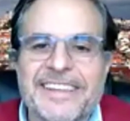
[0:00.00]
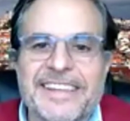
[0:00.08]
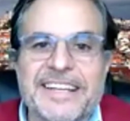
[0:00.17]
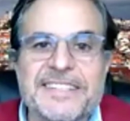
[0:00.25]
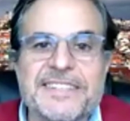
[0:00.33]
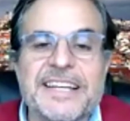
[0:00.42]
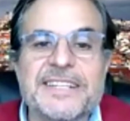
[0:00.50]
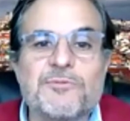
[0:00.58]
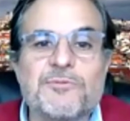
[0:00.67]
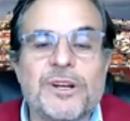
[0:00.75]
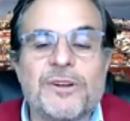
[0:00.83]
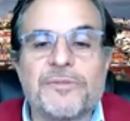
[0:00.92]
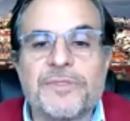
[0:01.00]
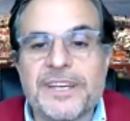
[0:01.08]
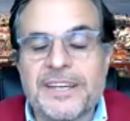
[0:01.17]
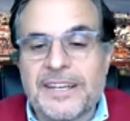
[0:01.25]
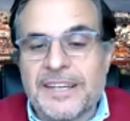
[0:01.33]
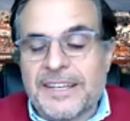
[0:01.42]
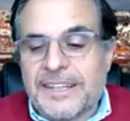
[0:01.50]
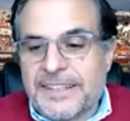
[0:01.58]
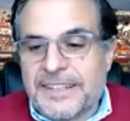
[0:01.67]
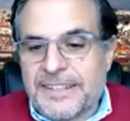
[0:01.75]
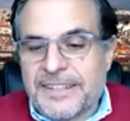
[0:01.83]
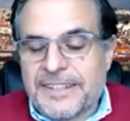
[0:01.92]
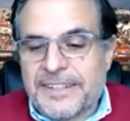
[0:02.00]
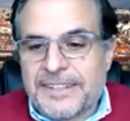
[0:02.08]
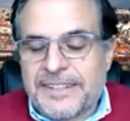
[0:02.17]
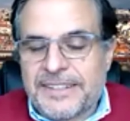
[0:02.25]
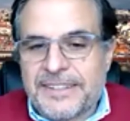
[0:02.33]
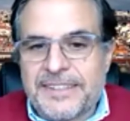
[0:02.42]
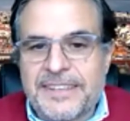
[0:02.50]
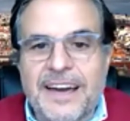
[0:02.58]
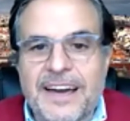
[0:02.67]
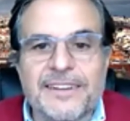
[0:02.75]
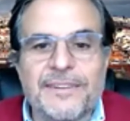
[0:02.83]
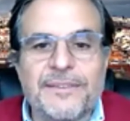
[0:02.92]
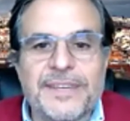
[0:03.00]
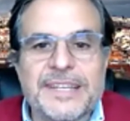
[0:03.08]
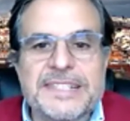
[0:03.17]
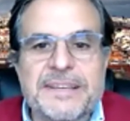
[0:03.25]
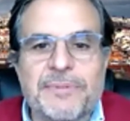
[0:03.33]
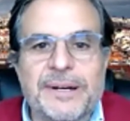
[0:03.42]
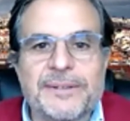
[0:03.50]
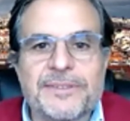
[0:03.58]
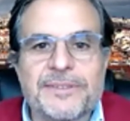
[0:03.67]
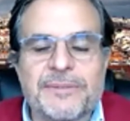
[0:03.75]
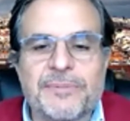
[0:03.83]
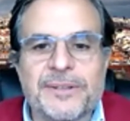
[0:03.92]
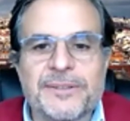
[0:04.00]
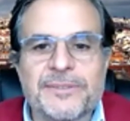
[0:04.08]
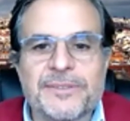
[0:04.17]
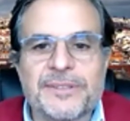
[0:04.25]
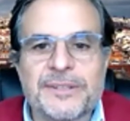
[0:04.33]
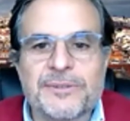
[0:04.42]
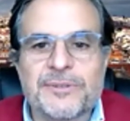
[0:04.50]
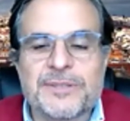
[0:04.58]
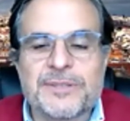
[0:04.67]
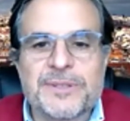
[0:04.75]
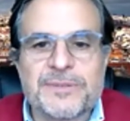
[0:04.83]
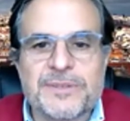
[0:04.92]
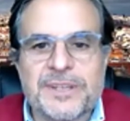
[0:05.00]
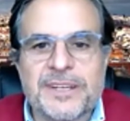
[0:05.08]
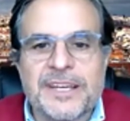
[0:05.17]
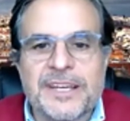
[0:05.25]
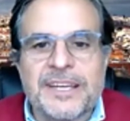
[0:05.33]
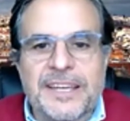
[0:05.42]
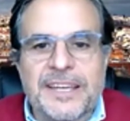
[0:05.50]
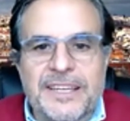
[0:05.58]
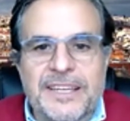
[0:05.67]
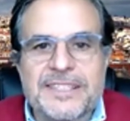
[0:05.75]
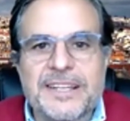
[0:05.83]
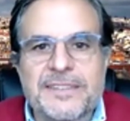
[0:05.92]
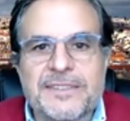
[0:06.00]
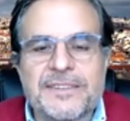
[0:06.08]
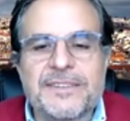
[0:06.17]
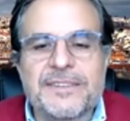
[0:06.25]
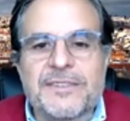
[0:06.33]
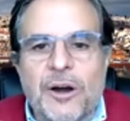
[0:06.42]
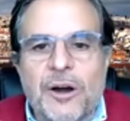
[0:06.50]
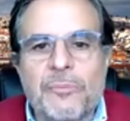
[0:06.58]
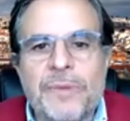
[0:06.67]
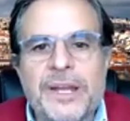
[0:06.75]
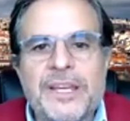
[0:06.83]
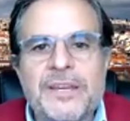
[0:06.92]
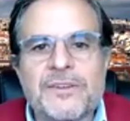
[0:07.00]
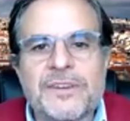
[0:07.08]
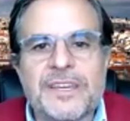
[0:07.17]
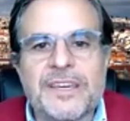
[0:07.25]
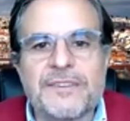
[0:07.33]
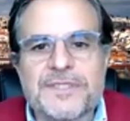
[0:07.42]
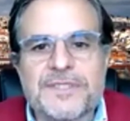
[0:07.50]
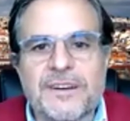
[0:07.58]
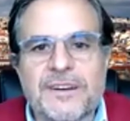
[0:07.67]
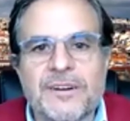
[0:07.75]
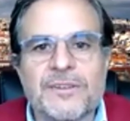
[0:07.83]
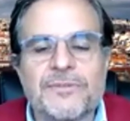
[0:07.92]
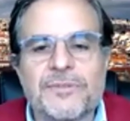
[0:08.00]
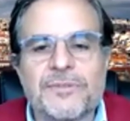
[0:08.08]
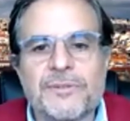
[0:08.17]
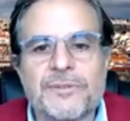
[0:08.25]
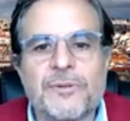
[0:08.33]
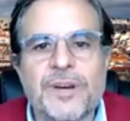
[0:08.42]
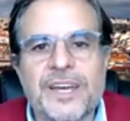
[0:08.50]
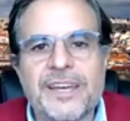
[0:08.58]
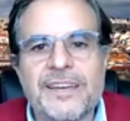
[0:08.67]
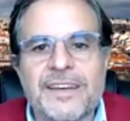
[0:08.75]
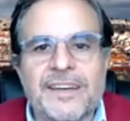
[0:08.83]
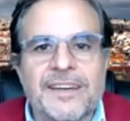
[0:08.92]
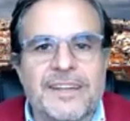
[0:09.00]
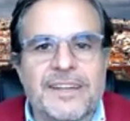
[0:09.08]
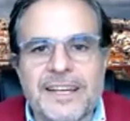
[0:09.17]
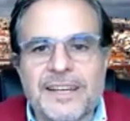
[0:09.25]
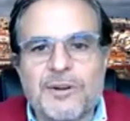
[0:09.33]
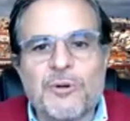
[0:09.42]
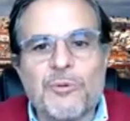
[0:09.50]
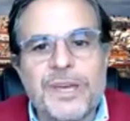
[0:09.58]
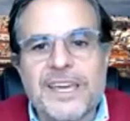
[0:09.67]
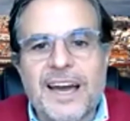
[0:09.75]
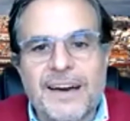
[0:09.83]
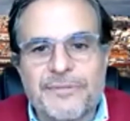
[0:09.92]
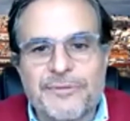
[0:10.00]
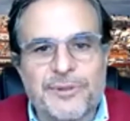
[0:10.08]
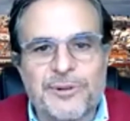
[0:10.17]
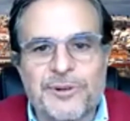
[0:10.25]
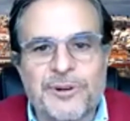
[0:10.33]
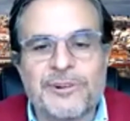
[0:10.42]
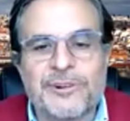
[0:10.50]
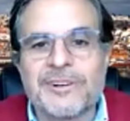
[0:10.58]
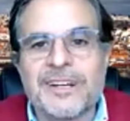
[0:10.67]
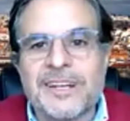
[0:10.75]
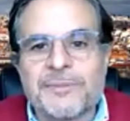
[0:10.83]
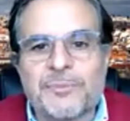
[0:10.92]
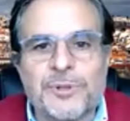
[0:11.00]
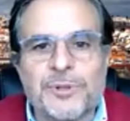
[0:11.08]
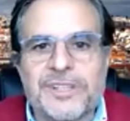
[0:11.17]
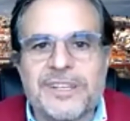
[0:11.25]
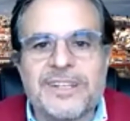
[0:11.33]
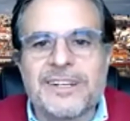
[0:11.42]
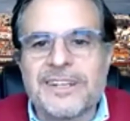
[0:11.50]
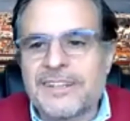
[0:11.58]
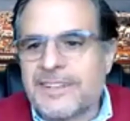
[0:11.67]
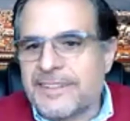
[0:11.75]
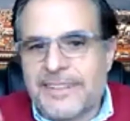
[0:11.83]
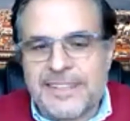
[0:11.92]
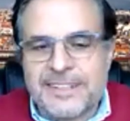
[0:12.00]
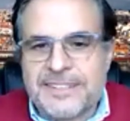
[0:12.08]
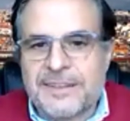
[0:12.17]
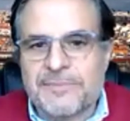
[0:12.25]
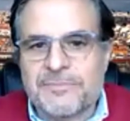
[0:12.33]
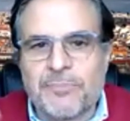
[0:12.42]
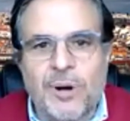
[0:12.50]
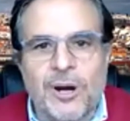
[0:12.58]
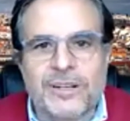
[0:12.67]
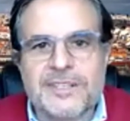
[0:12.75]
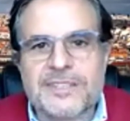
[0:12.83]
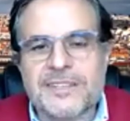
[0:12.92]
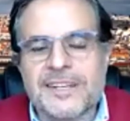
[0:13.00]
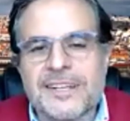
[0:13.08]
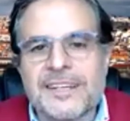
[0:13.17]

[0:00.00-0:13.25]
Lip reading: That's one of the ugly thing about Christmas is that how many gifts are thrown away like a week after, or put it in some box